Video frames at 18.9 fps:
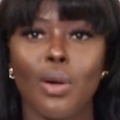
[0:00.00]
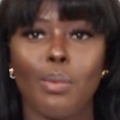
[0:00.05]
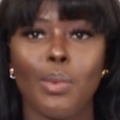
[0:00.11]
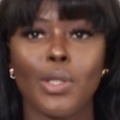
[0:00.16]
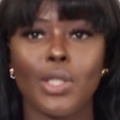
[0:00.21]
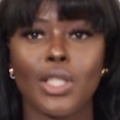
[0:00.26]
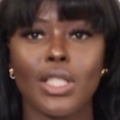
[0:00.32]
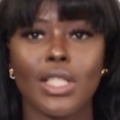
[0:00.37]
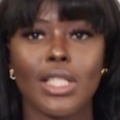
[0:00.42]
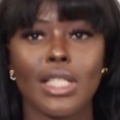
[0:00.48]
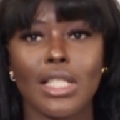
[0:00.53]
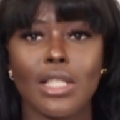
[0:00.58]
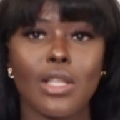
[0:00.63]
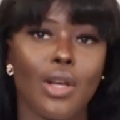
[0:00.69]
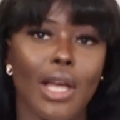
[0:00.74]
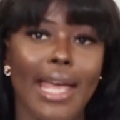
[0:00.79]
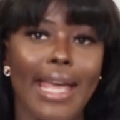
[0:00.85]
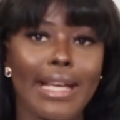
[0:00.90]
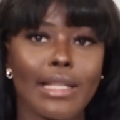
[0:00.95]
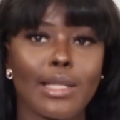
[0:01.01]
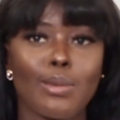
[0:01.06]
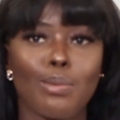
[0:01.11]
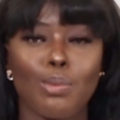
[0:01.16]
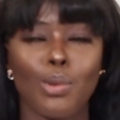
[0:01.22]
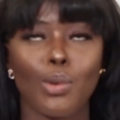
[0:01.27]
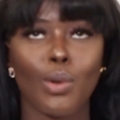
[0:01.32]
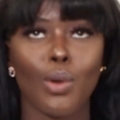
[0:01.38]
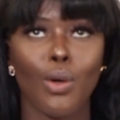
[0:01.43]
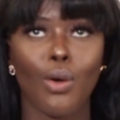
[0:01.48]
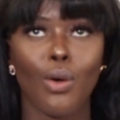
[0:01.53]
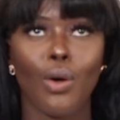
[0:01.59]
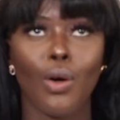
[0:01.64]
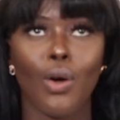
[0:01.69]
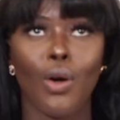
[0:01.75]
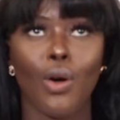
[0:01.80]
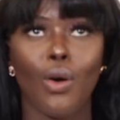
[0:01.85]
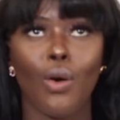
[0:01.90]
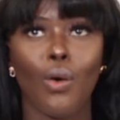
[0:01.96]
opportunity to
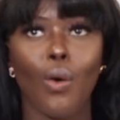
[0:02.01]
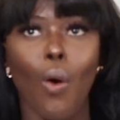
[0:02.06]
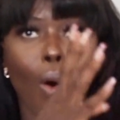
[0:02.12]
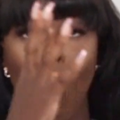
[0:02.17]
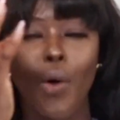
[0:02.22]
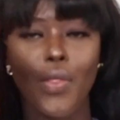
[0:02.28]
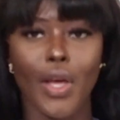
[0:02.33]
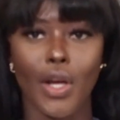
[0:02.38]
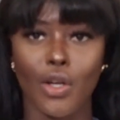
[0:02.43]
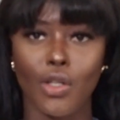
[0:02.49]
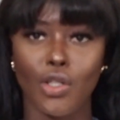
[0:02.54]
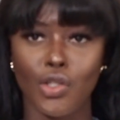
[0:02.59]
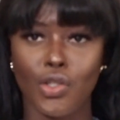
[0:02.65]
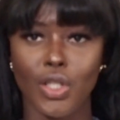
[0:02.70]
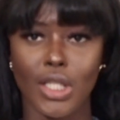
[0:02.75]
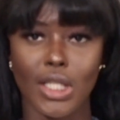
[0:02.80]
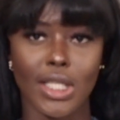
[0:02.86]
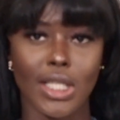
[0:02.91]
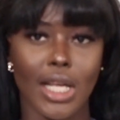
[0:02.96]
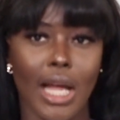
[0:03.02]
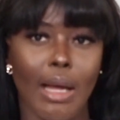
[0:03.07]
explore other countries.